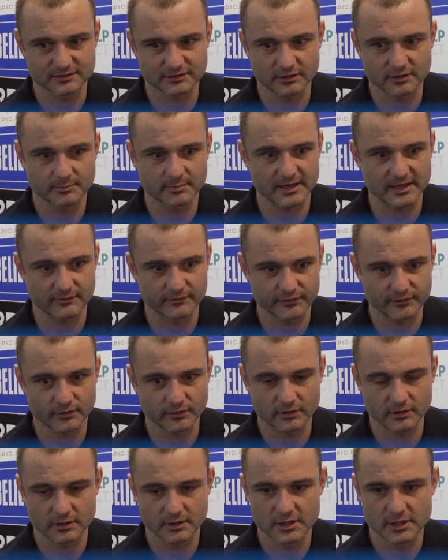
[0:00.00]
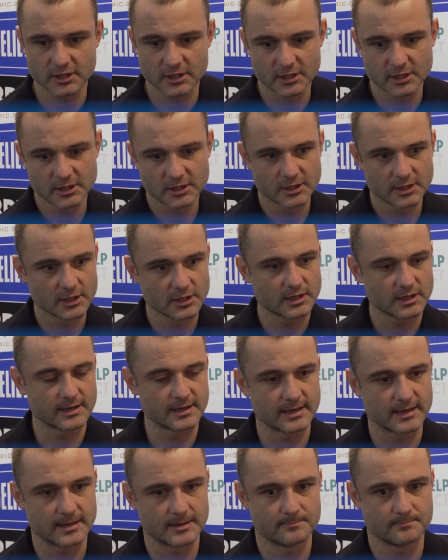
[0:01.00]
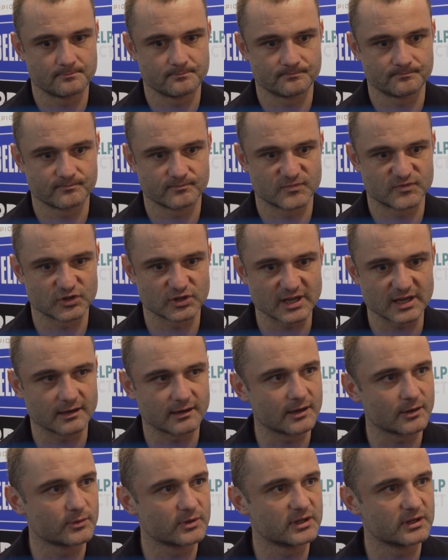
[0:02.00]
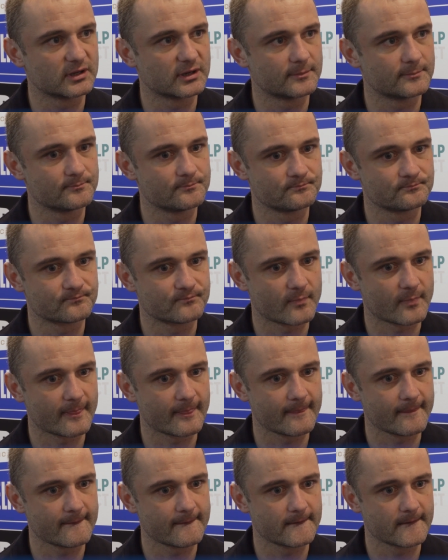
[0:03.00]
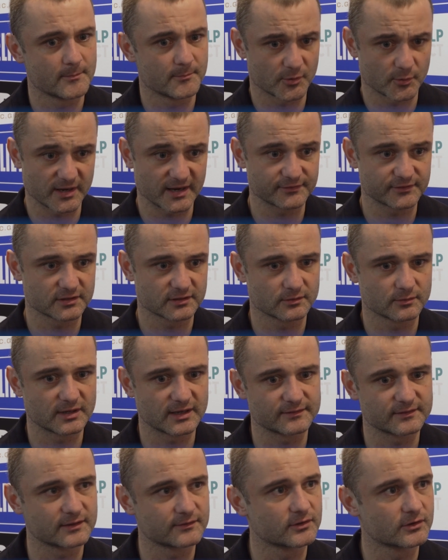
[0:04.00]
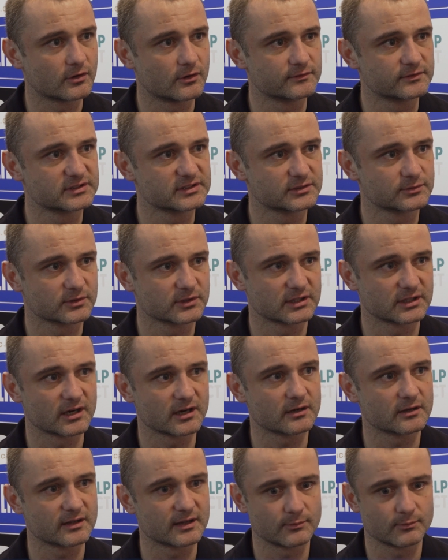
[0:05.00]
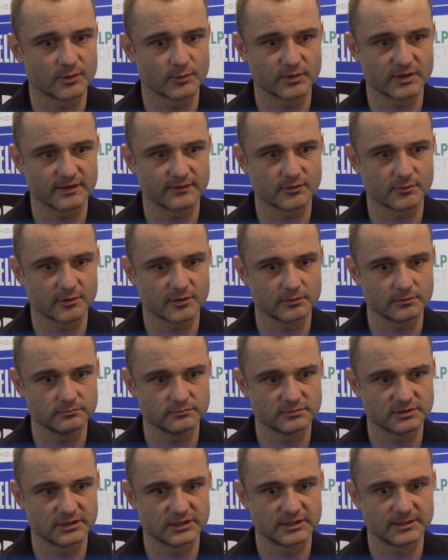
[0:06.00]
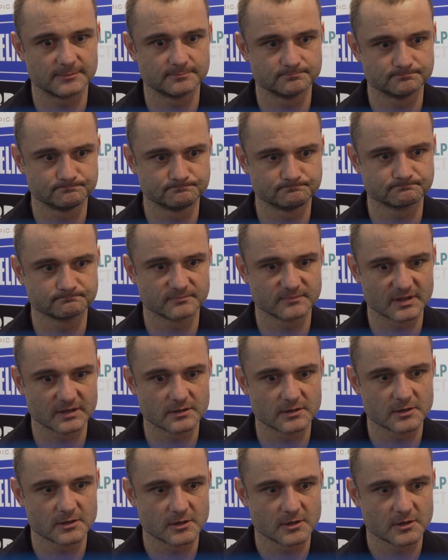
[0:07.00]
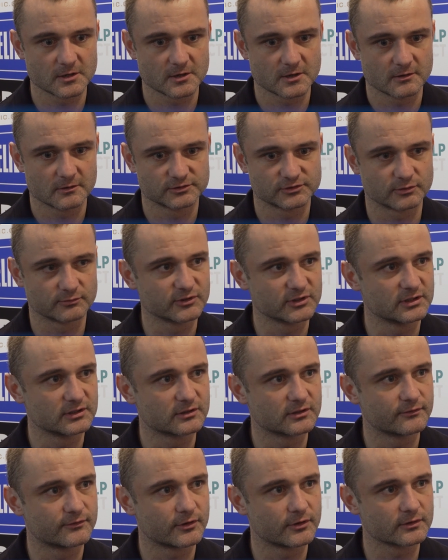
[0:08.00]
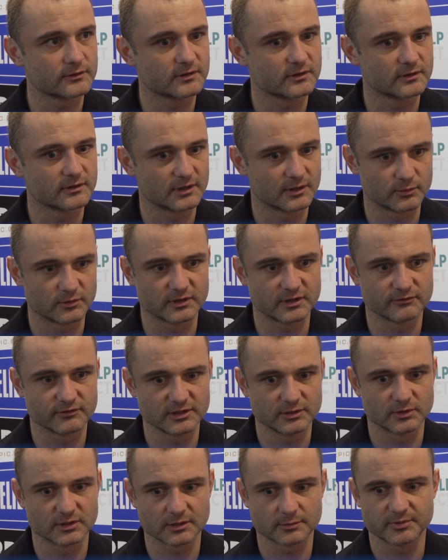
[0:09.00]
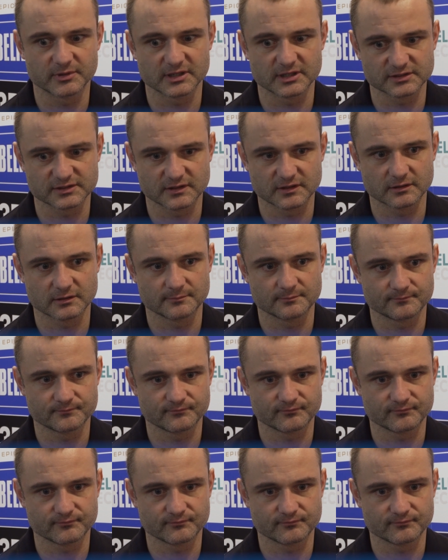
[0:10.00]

sort of back four. But we have to have the confidence that we're going to hurt them when we have the ball. So I'm really looking forward to it. I really want our players to